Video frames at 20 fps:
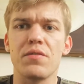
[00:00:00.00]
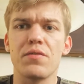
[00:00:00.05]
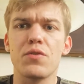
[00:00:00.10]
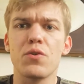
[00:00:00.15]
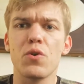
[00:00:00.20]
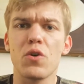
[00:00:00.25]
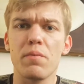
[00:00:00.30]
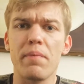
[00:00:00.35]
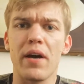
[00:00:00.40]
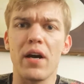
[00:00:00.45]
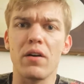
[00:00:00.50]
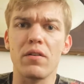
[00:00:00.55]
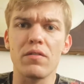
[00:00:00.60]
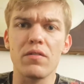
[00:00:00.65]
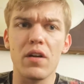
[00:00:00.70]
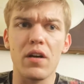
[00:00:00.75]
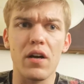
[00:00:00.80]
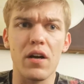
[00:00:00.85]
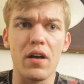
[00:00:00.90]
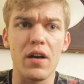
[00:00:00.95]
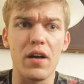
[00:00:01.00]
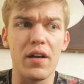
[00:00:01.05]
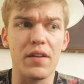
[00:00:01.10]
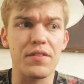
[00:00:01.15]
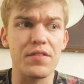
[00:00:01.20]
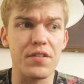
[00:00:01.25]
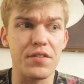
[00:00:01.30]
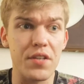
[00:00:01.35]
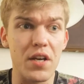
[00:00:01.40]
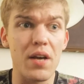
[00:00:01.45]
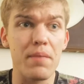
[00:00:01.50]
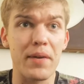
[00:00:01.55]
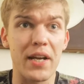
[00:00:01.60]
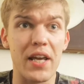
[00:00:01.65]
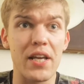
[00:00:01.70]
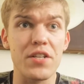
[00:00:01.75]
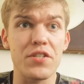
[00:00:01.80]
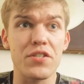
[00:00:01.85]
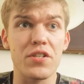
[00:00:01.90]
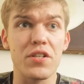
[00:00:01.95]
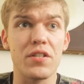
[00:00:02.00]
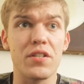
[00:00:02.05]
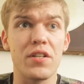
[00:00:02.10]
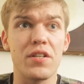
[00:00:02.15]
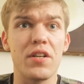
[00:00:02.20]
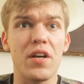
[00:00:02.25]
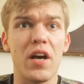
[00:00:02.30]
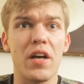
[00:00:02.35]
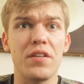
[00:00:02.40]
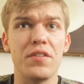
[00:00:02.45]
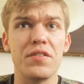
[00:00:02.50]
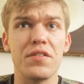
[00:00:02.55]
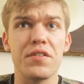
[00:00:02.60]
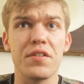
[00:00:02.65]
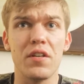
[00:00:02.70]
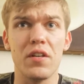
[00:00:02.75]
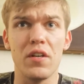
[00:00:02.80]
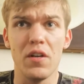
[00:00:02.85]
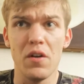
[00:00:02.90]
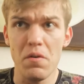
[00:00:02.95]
talk about determination and